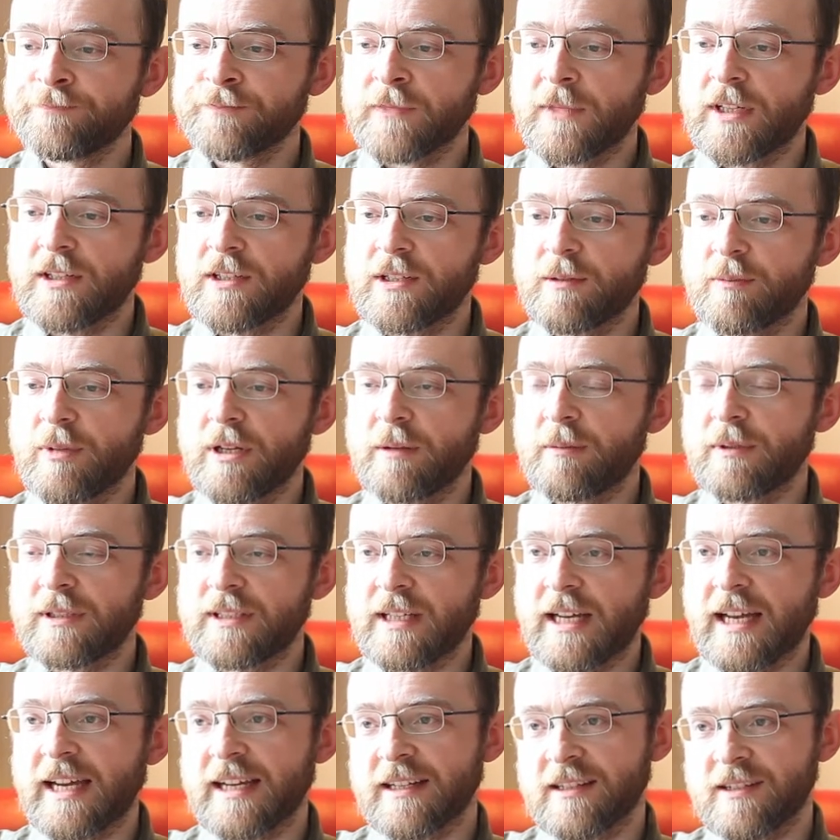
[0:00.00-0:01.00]
and to be able to
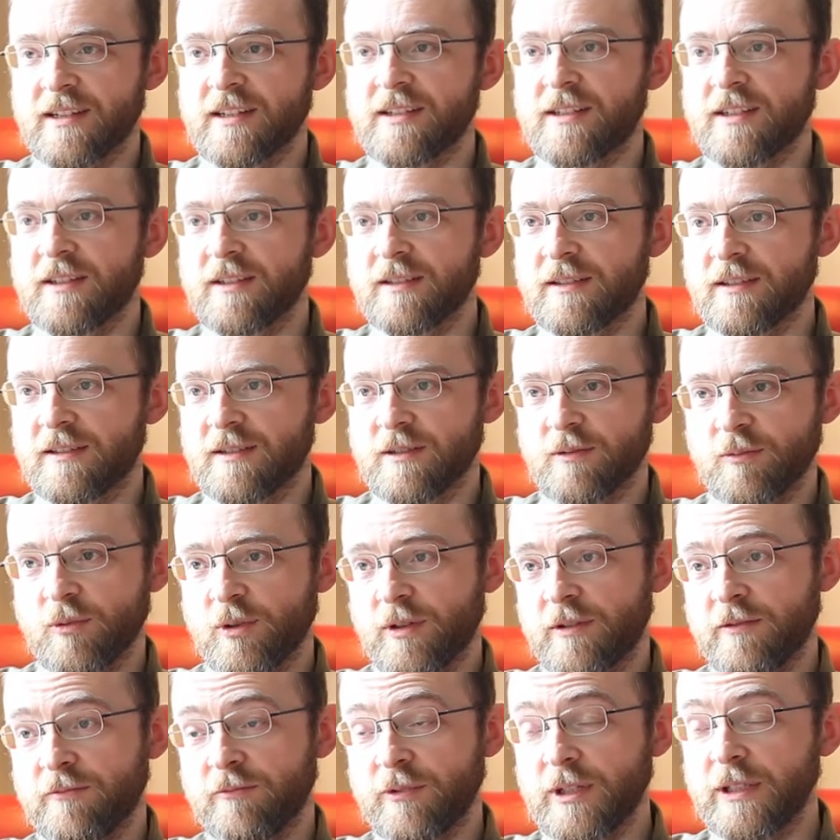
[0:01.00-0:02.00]
access it, as it were,
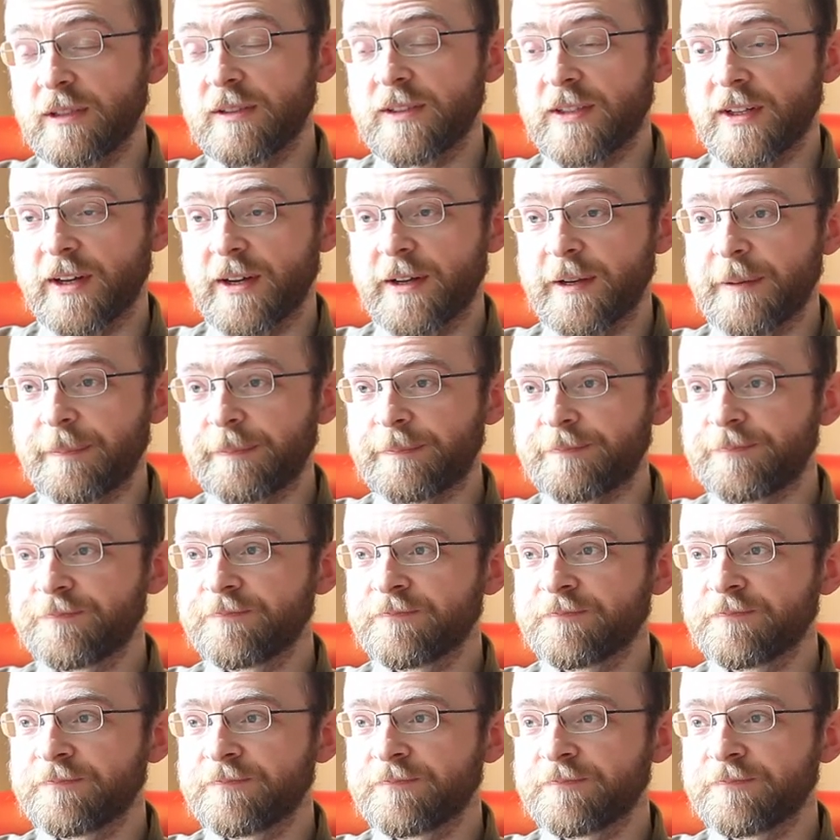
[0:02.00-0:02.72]
in real time.